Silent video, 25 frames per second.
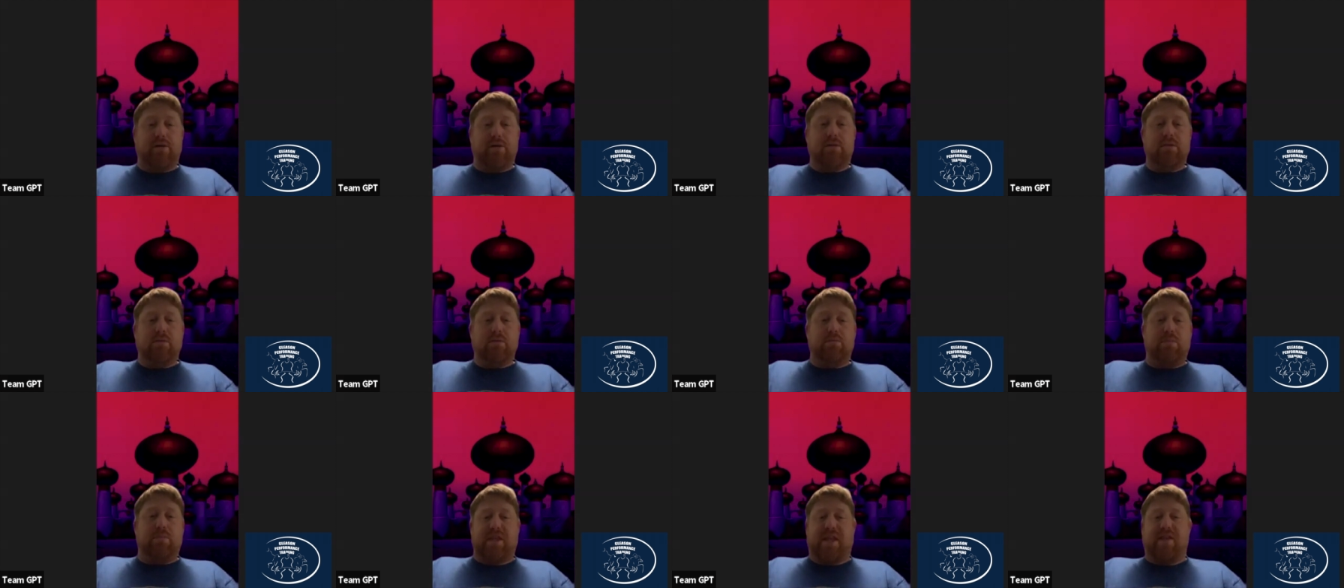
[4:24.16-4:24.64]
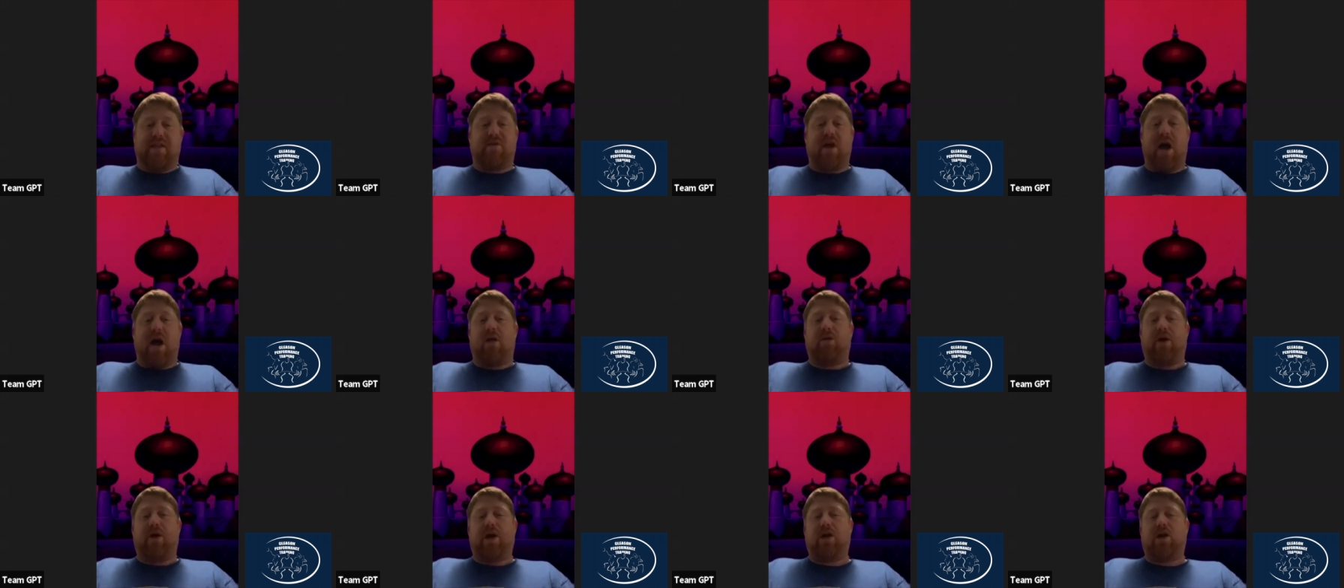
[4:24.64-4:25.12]
But they've
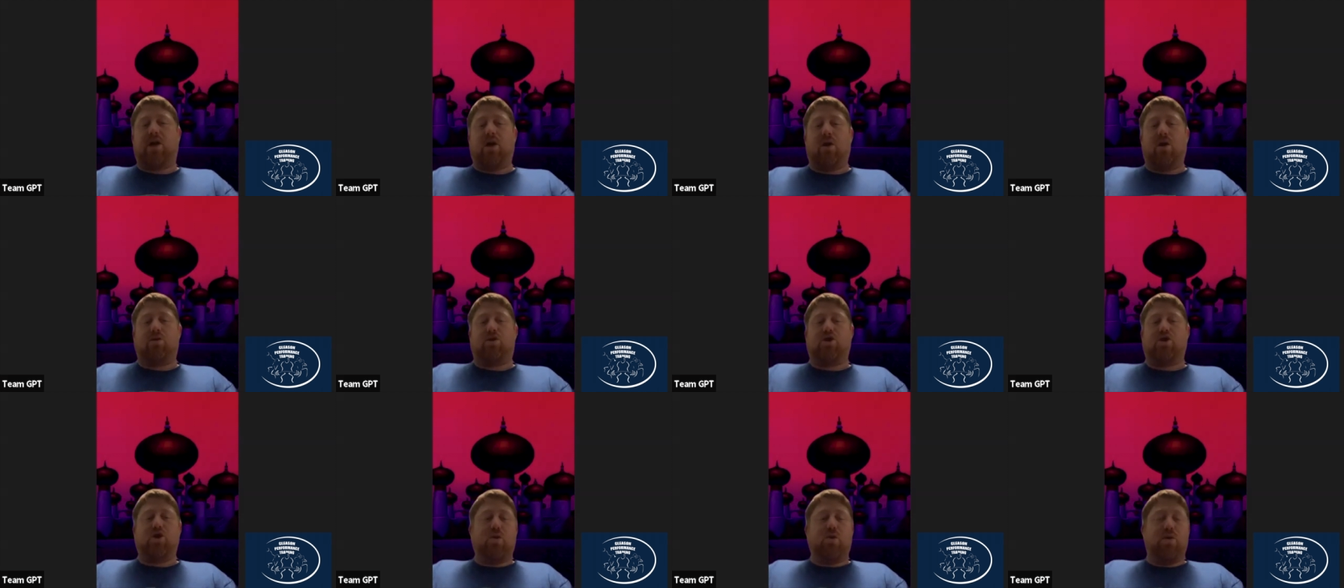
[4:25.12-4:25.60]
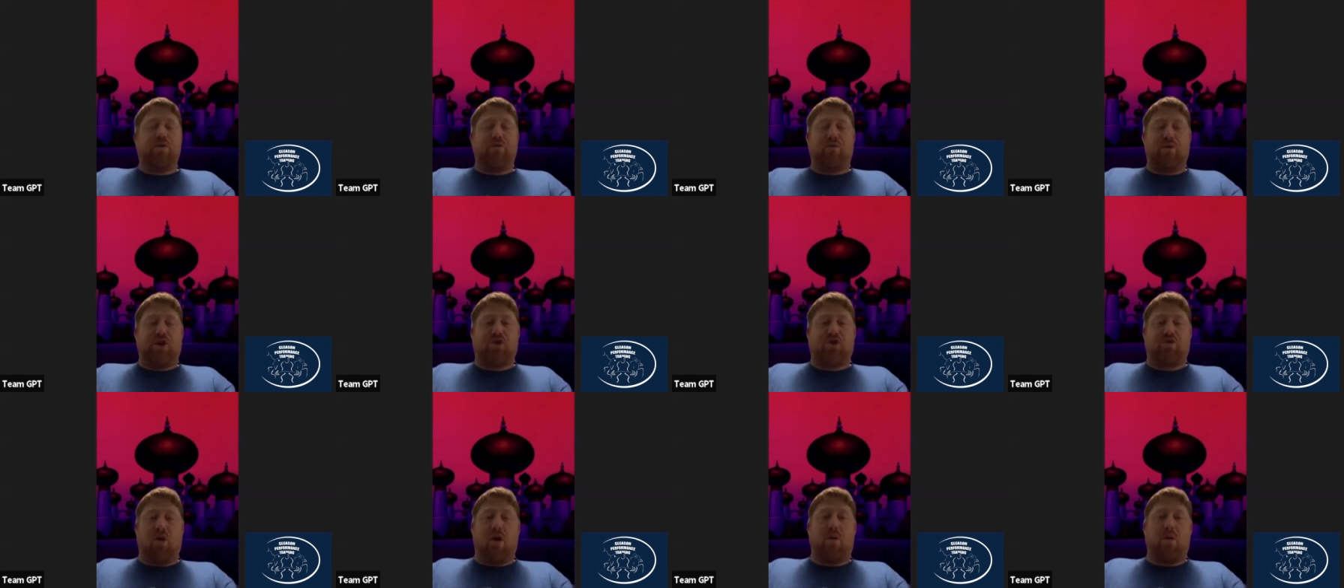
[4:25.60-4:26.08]
got like, you know, 2 or 3
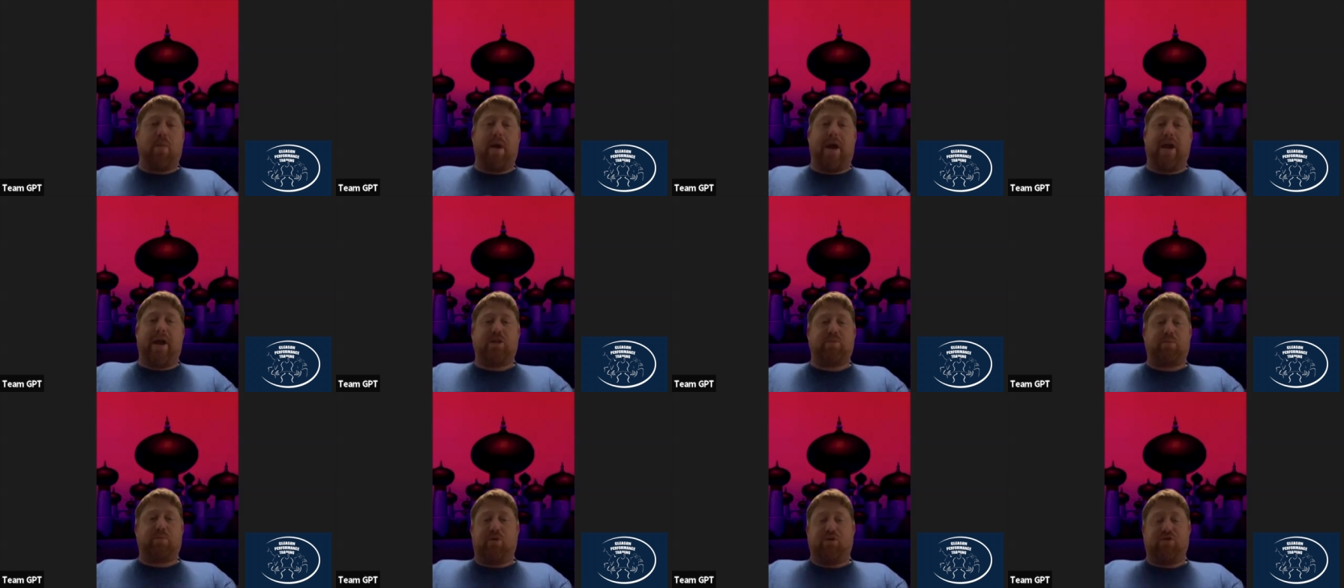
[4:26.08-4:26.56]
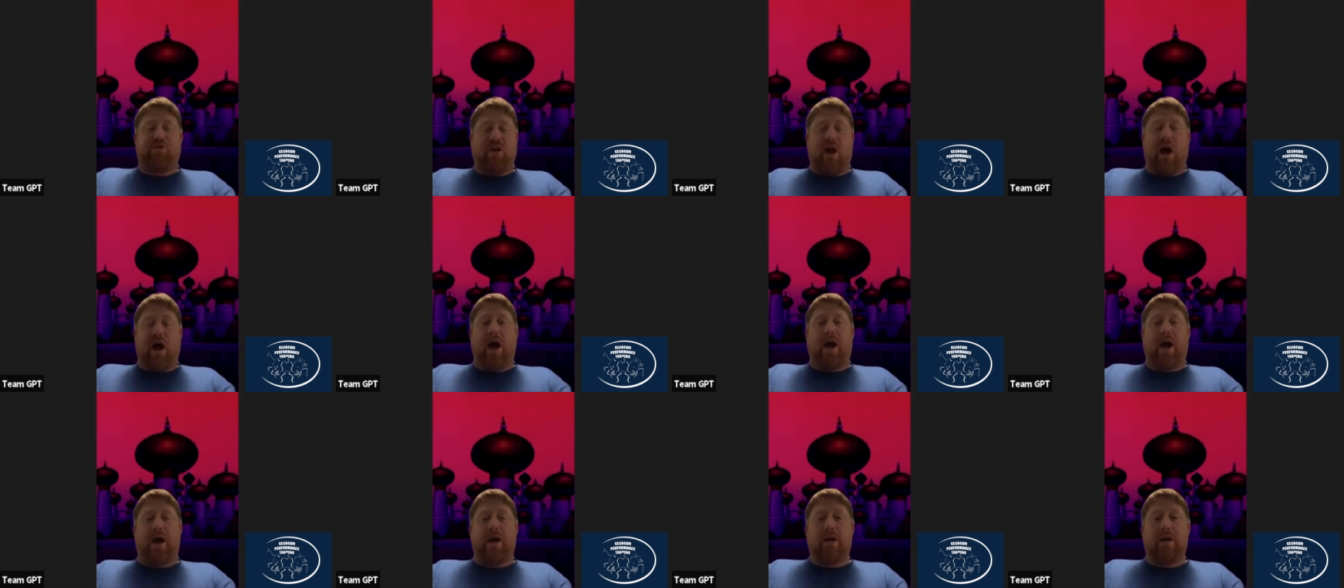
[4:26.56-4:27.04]
strong bands per
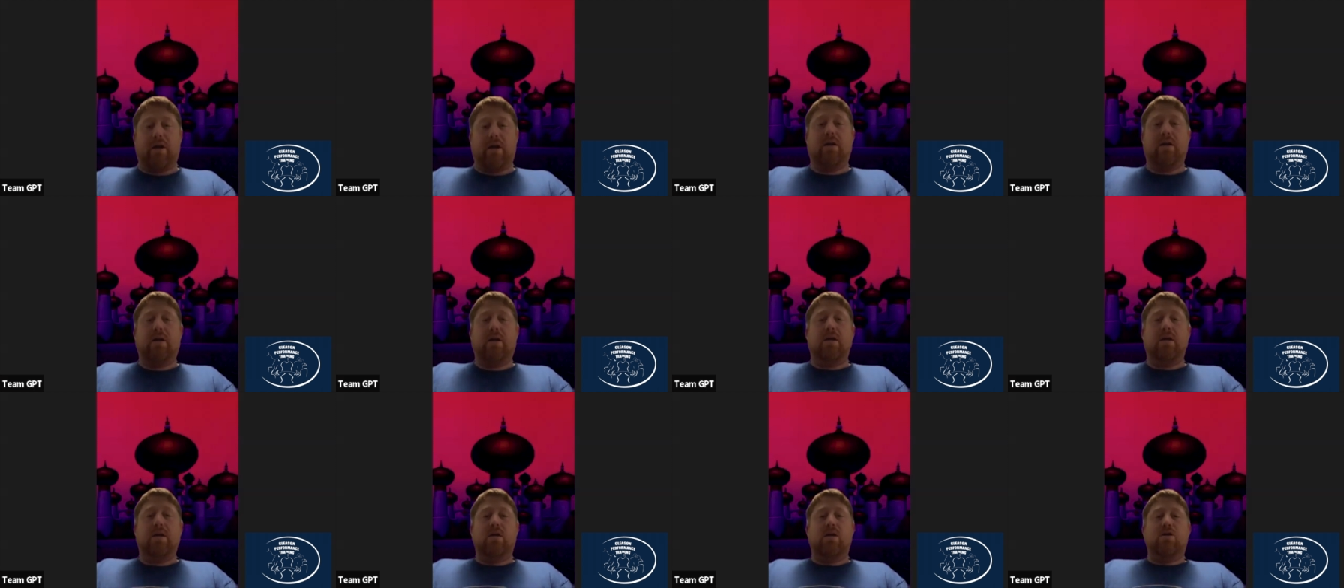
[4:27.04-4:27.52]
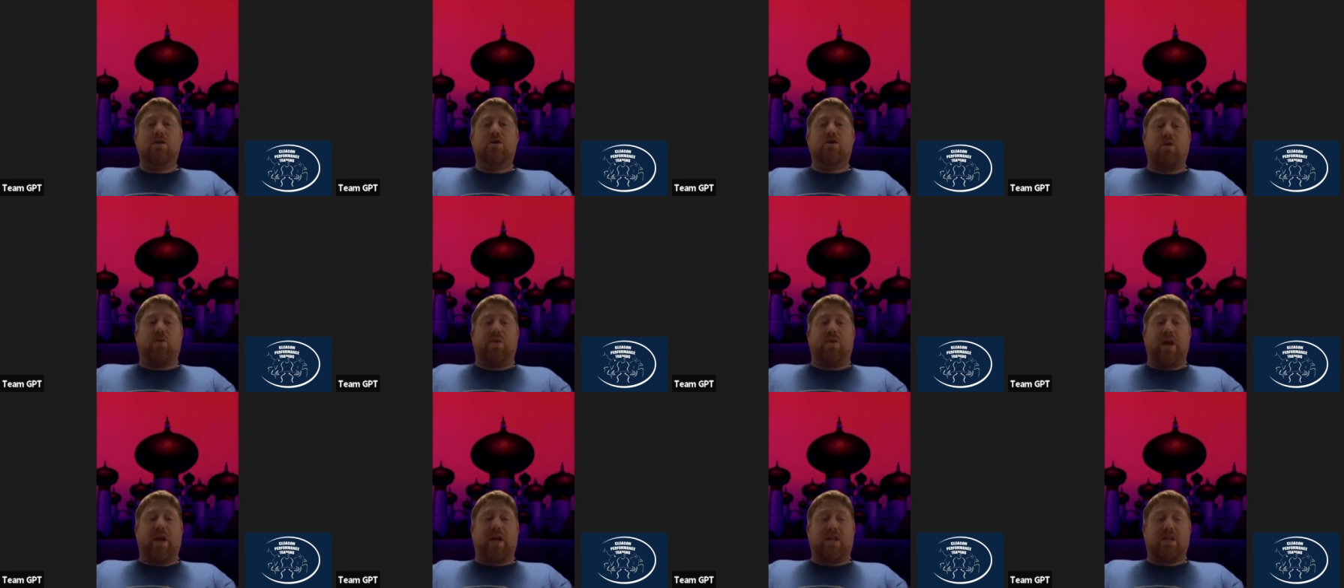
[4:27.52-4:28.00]
side, so
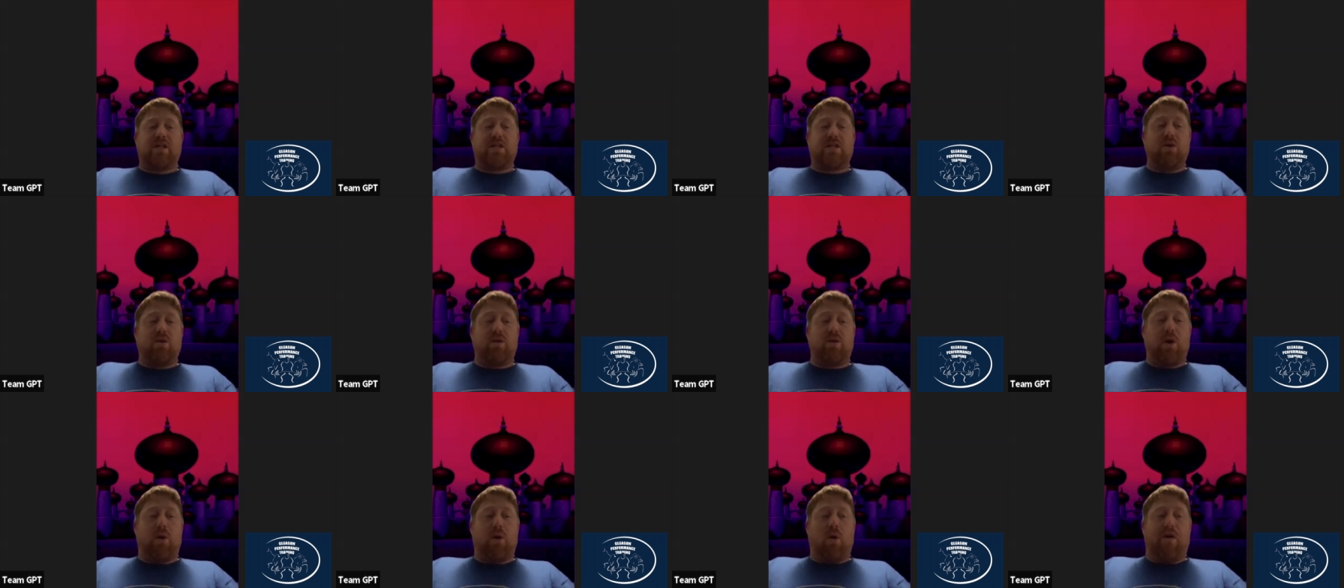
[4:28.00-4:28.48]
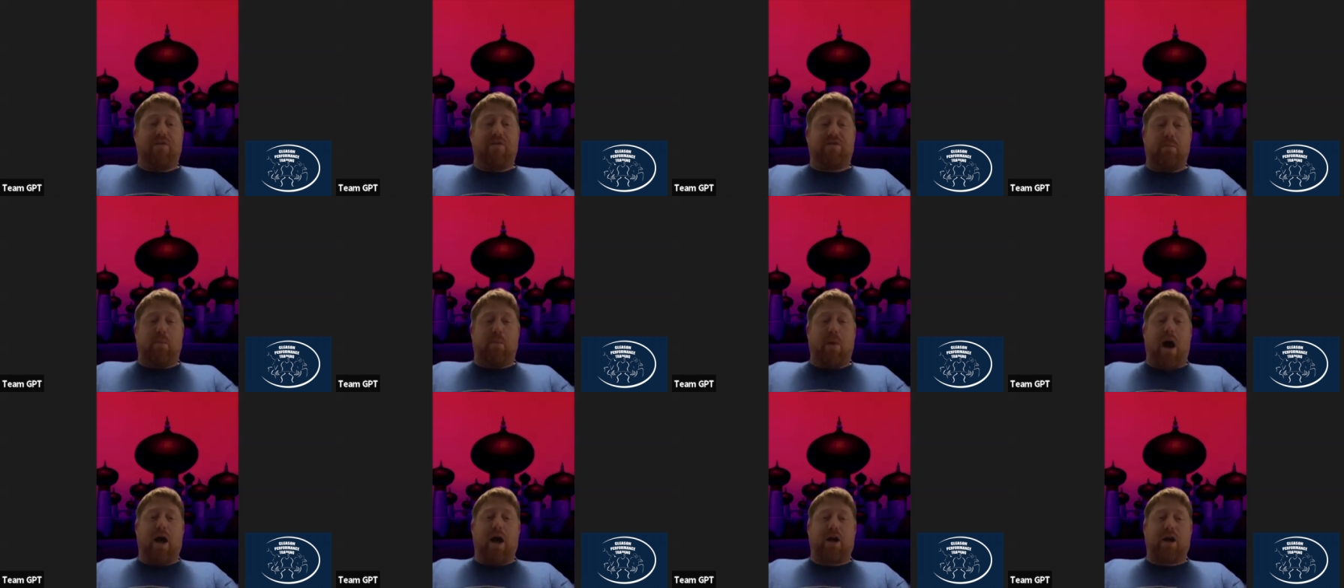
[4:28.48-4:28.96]
they can still get off the
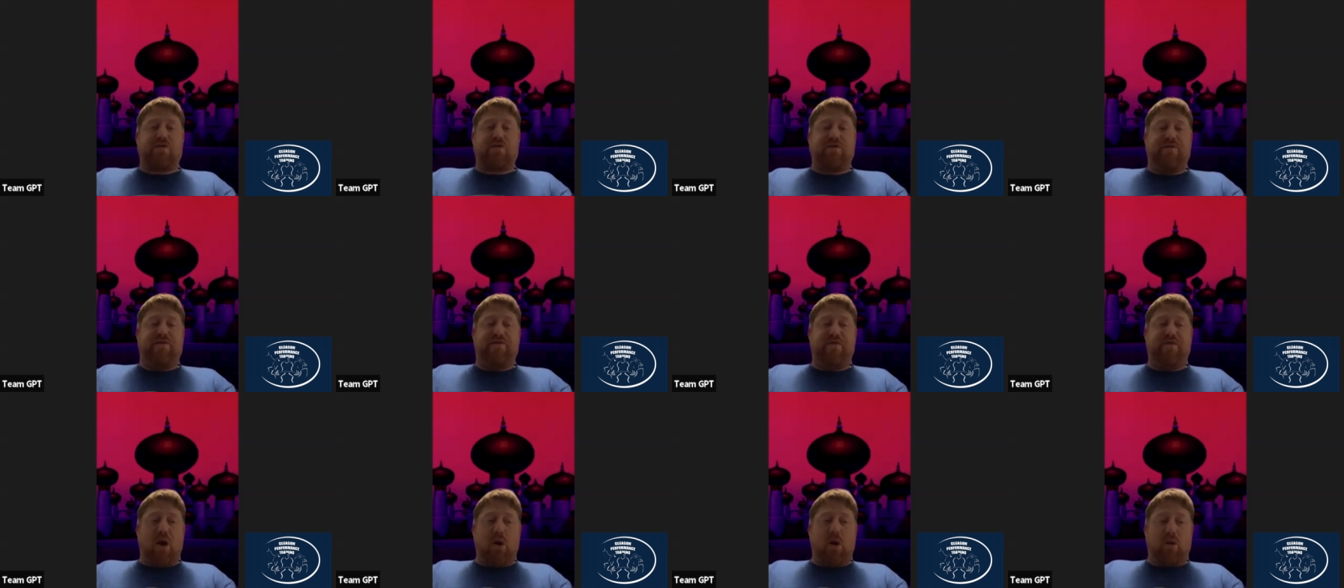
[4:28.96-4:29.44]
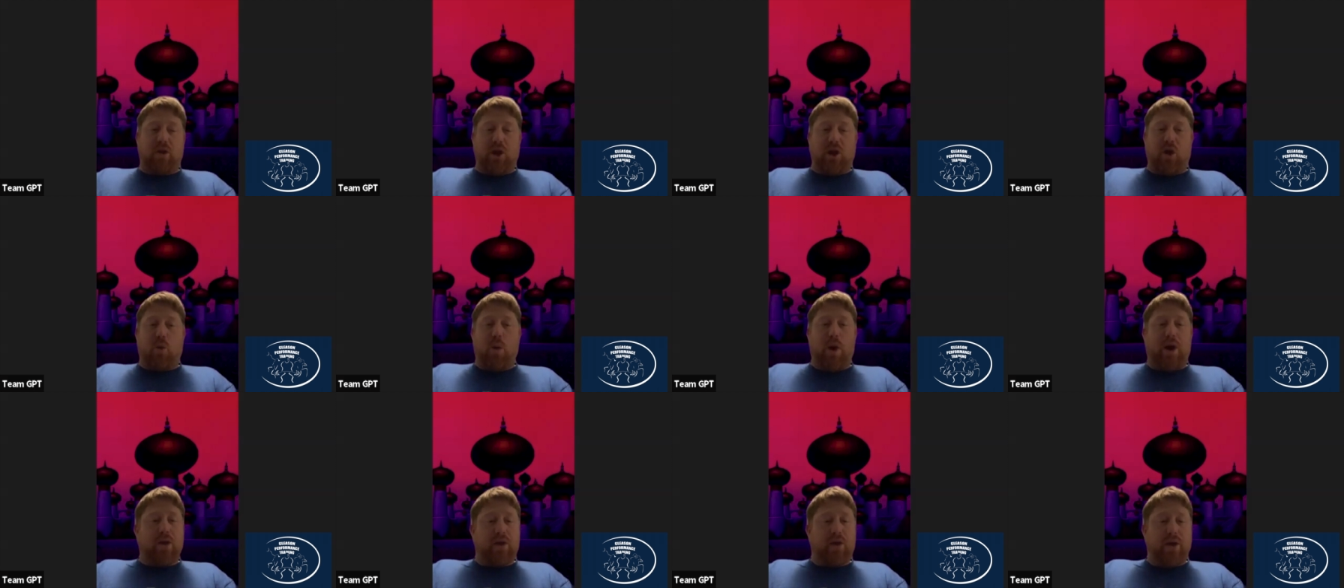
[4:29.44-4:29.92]
box fairly
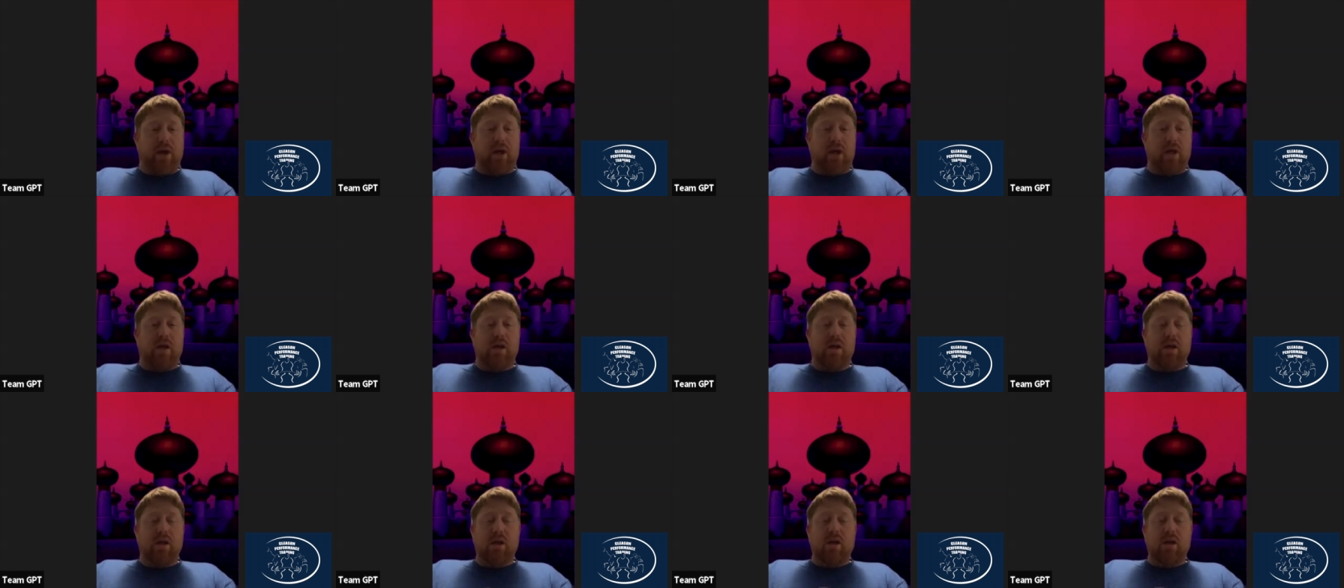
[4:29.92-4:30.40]
quickly,